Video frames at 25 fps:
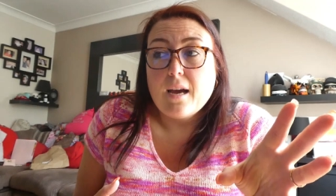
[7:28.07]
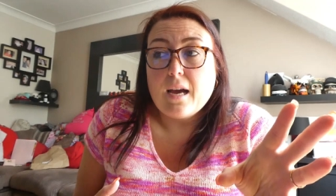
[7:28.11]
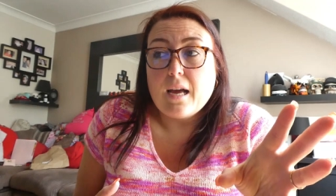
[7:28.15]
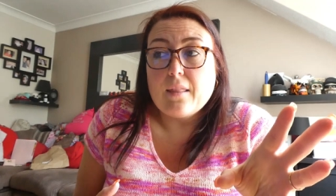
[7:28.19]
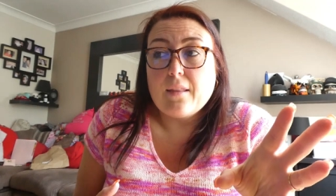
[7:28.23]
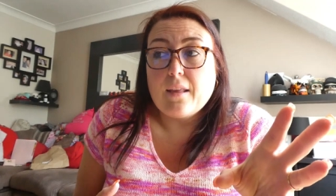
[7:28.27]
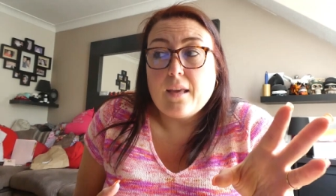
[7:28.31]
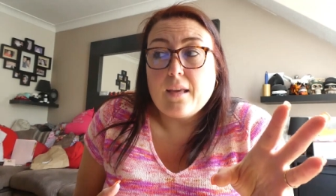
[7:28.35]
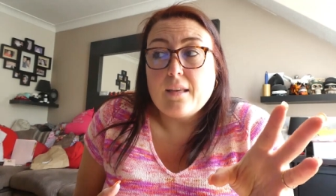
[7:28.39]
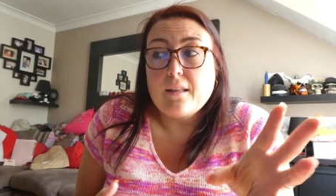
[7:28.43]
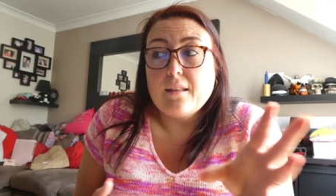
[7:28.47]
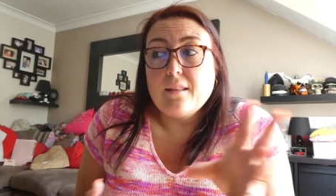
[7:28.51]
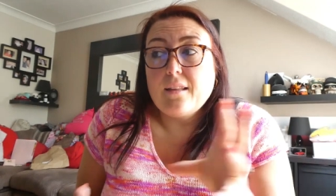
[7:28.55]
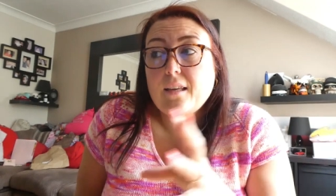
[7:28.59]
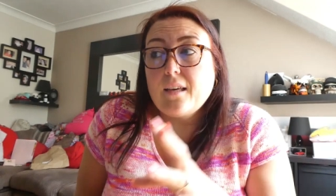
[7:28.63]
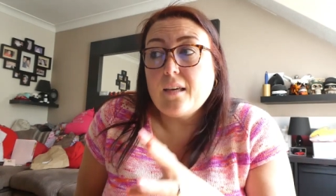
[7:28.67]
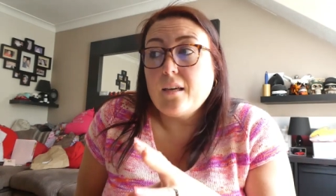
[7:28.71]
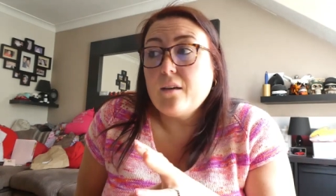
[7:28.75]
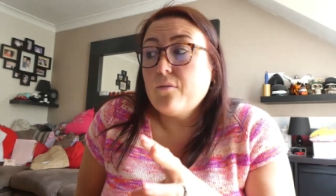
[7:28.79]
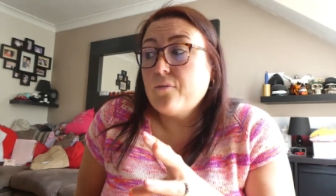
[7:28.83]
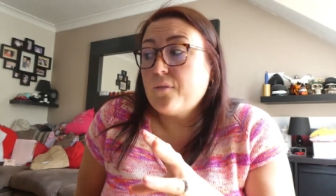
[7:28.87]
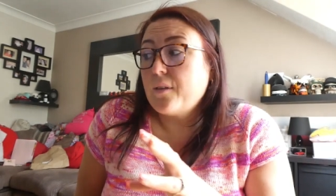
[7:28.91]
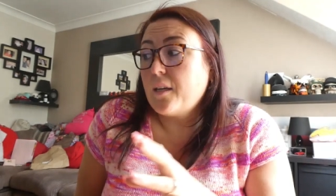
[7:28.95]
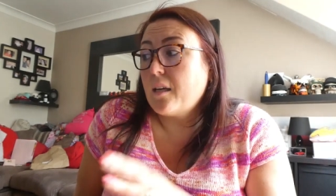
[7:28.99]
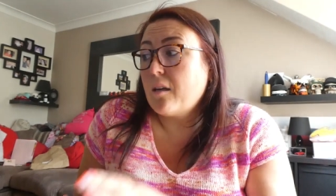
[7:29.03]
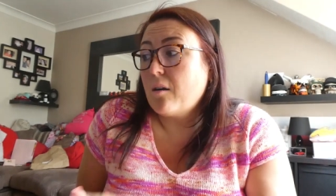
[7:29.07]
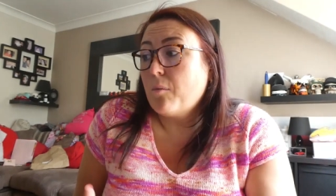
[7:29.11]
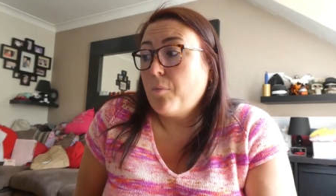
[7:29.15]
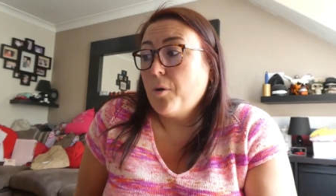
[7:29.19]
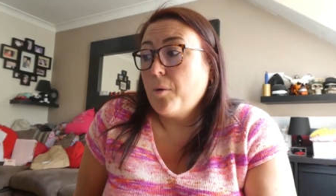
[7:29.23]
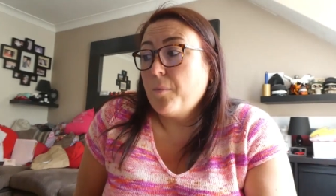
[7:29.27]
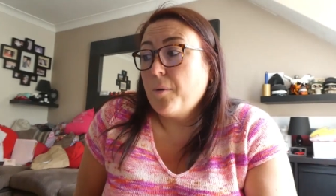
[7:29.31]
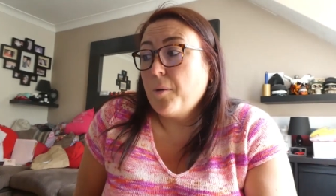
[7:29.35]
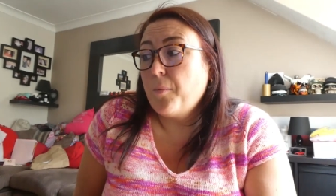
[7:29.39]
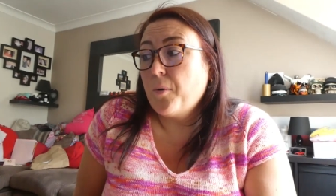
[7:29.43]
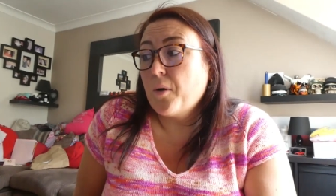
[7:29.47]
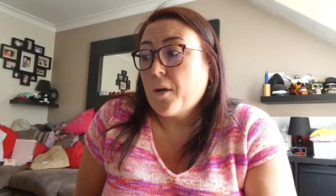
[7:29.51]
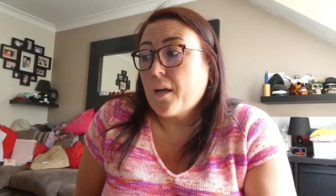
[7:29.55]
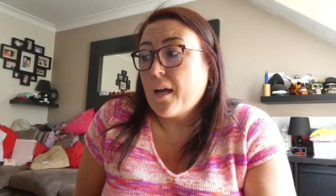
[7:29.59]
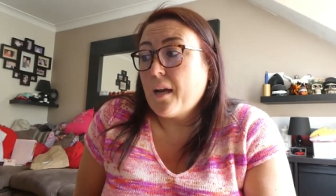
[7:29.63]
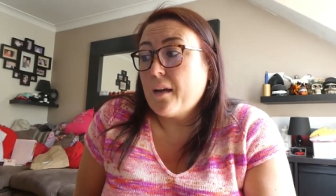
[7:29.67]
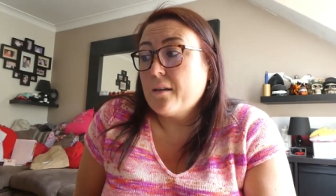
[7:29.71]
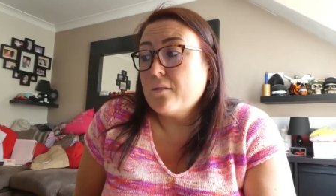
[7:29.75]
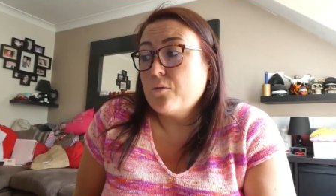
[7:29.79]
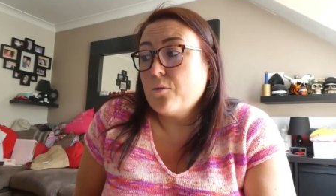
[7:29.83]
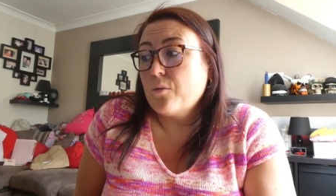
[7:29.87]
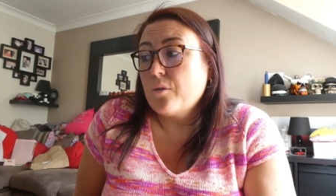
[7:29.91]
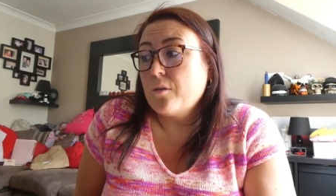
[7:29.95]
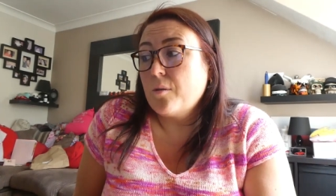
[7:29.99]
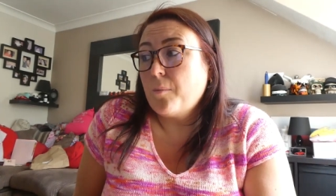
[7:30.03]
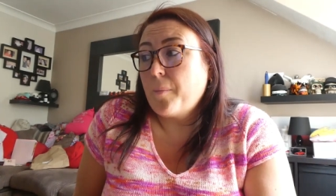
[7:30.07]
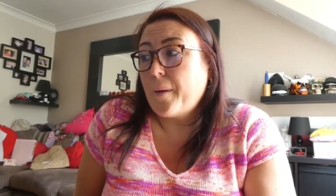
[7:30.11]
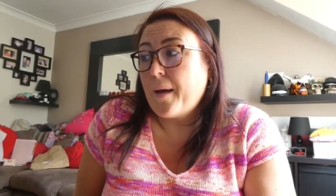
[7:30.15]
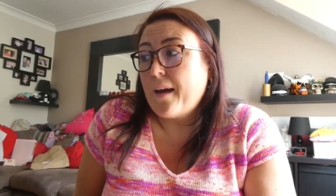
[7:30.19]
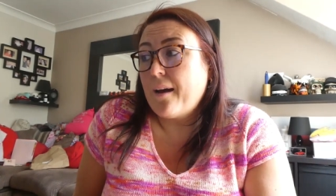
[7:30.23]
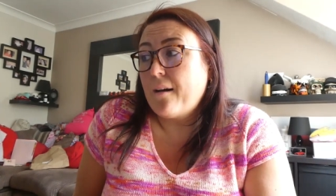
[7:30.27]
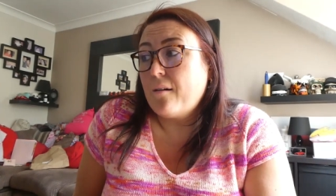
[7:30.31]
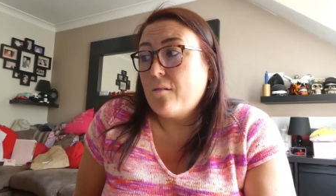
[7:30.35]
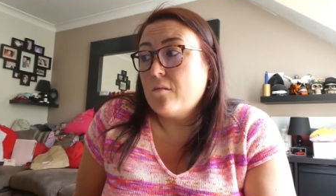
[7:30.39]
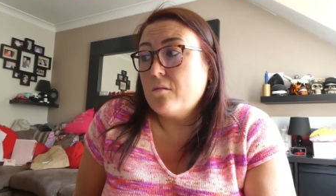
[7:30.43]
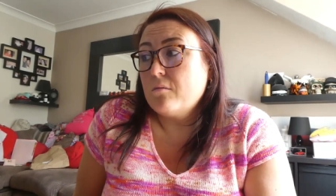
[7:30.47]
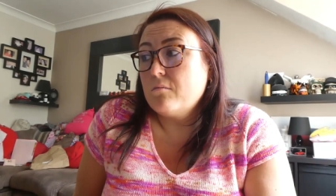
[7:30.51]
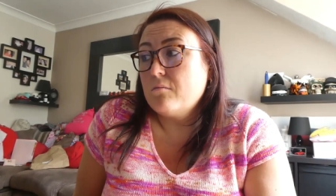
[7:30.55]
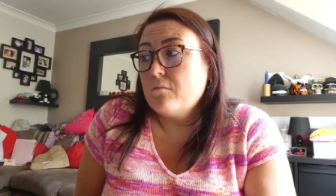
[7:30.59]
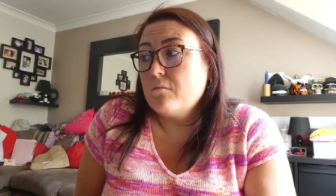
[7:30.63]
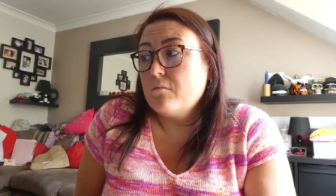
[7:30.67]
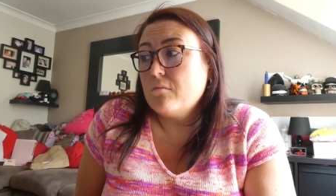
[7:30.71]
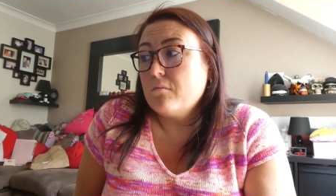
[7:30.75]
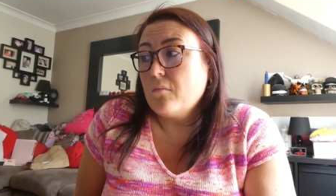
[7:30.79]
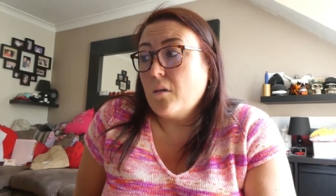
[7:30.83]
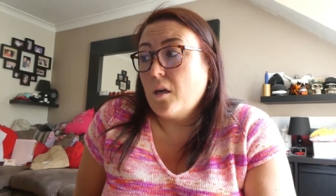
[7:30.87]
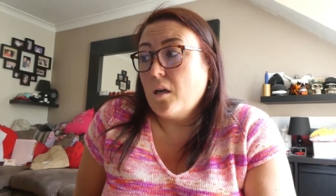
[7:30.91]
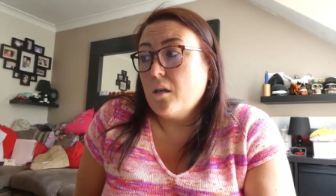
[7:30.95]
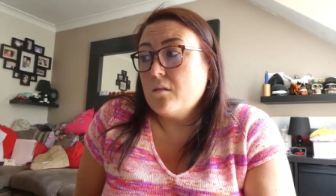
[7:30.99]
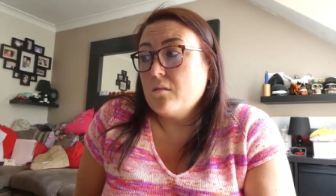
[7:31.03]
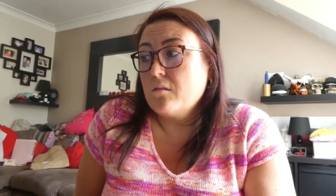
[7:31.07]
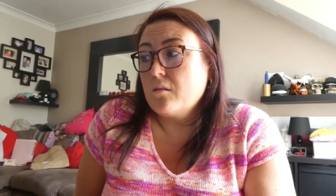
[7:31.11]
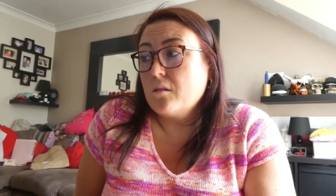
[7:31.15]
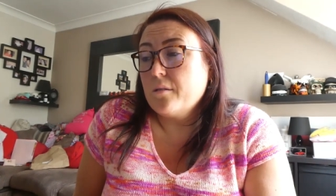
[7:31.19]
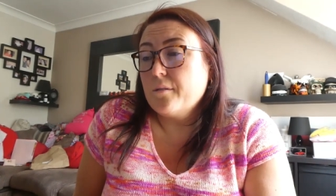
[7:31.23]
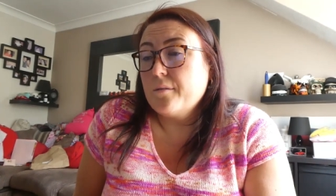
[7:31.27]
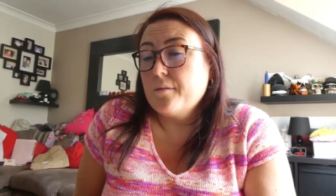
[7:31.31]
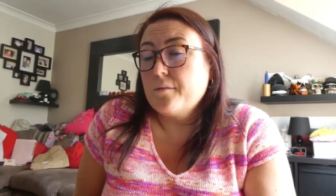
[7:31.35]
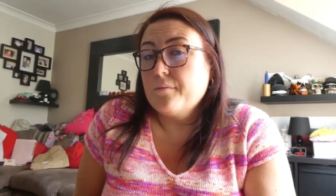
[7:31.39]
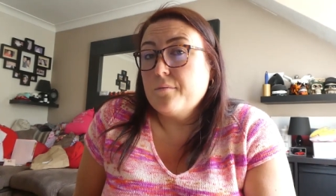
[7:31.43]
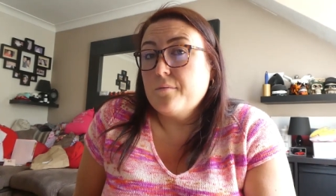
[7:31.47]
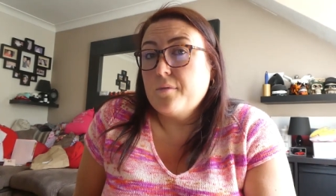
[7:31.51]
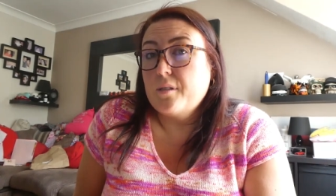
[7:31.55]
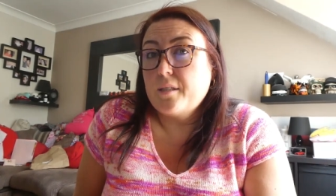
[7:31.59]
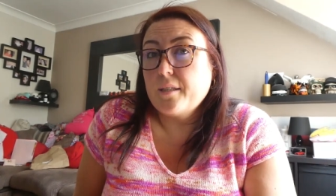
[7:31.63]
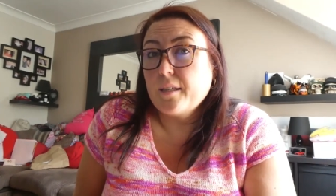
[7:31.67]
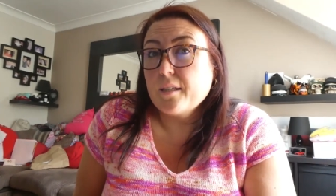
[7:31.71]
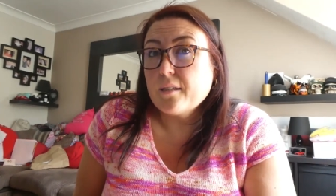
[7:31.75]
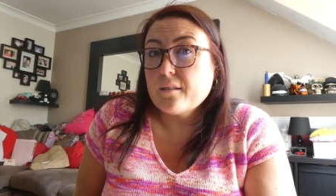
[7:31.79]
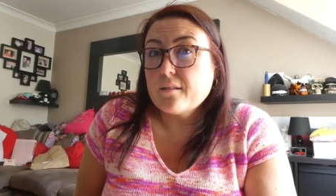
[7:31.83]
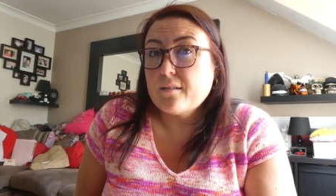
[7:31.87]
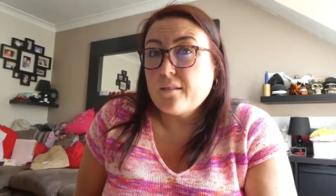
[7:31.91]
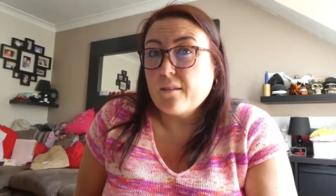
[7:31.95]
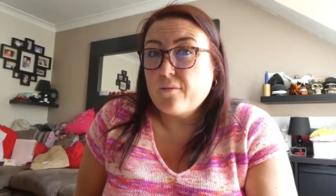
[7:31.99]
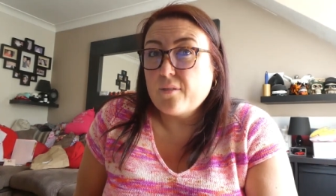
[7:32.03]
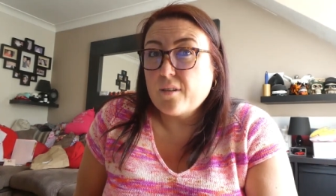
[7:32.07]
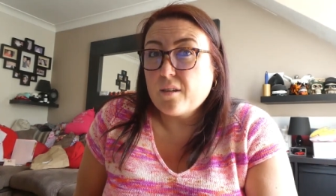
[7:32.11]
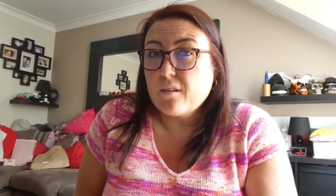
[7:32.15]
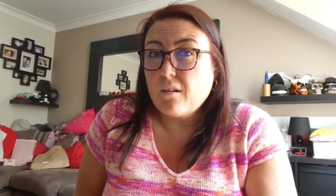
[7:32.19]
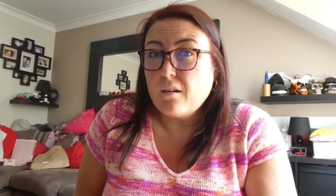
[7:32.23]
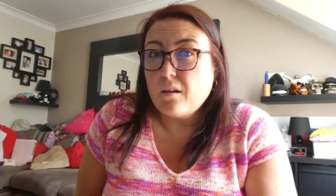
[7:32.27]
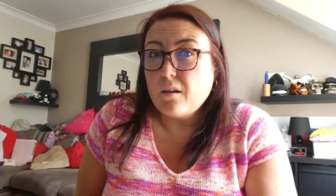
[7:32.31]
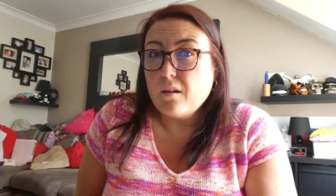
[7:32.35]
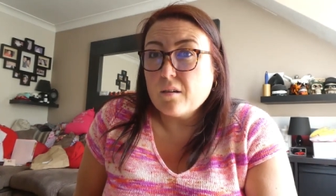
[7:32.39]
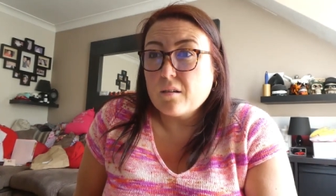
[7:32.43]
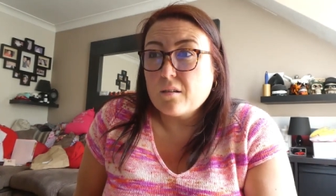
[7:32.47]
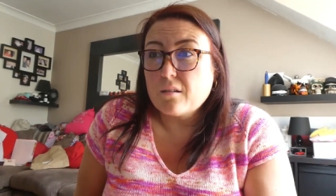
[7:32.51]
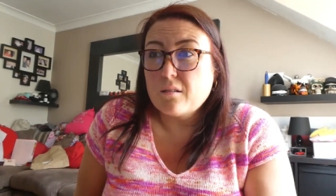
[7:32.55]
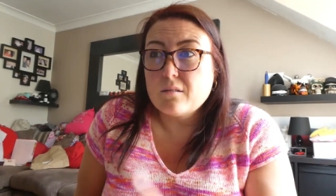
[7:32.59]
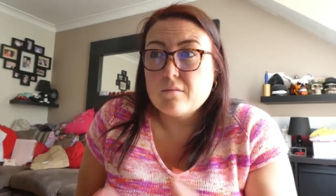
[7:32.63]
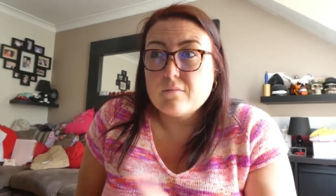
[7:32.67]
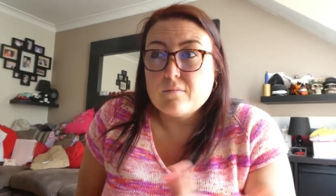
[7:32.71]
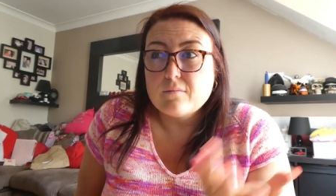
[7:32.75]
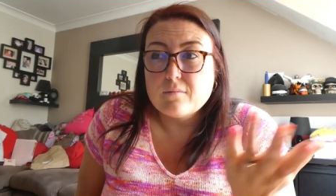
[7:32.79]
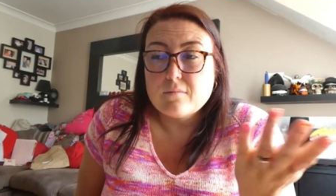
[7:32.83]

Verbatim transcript: And then in the evening, I'll probably put a candle on about, I don't know, 6, 7 o'clock.